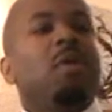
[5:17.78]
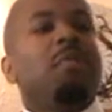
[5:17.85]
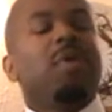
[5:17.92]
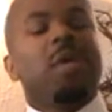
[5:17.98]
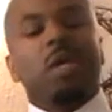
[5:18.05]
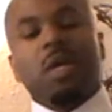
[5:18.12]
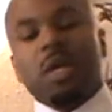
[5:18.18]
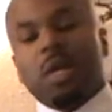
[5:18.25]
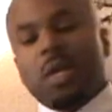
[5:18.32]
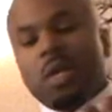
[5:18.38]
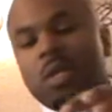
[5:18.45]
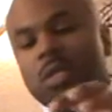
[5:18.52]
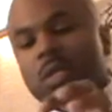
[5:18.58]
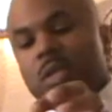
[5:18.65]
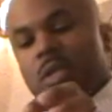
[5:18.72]

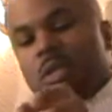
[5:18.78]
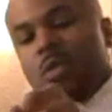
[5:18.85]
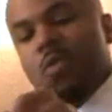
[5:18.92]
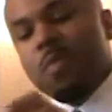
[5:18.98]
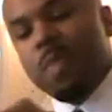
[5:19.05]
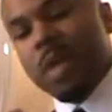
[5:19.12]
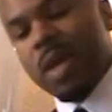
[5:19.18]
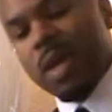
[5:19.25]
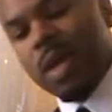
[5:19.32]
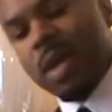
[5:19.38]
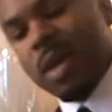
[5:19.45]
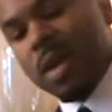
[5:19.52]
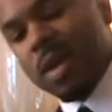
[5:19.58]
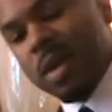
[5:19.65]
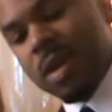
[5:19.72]
because you
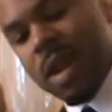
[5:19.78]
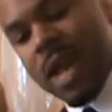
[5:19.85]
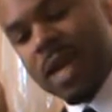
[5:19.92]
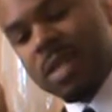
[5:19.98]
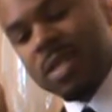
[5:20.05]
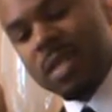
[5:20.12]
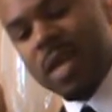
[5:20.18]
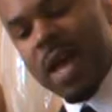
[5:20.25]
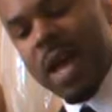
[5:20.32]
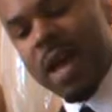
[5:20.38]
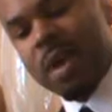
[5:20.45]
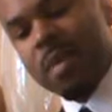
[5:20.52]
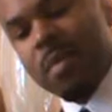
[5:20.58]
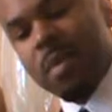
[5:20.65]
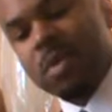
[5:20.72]
being nice,
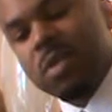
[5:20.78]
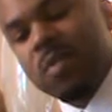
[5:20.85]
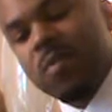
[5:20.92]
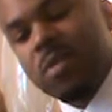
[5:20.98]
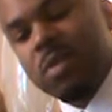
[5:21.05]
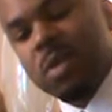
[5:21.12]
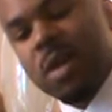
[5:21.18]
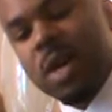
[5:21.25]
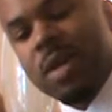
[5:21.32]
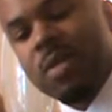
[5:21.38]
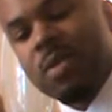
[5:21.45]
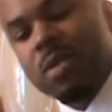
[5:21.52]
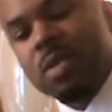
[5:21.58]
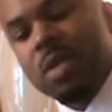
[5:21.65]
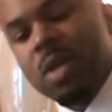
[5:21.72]
kind, and merciful to
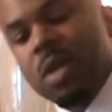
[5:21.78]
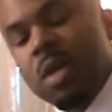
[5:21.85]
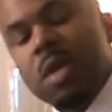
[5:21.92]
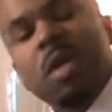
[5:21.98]
others